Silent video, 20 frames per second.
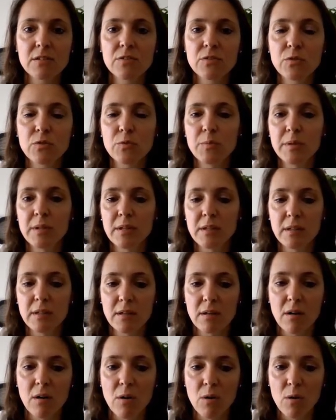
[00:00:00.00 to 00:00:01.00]
to
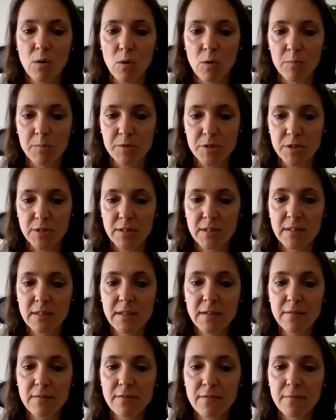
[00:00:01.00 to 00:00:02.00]
be
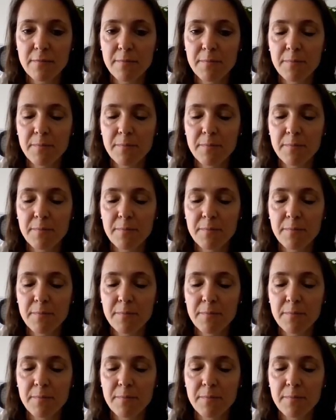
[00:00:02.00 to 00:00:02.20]
objective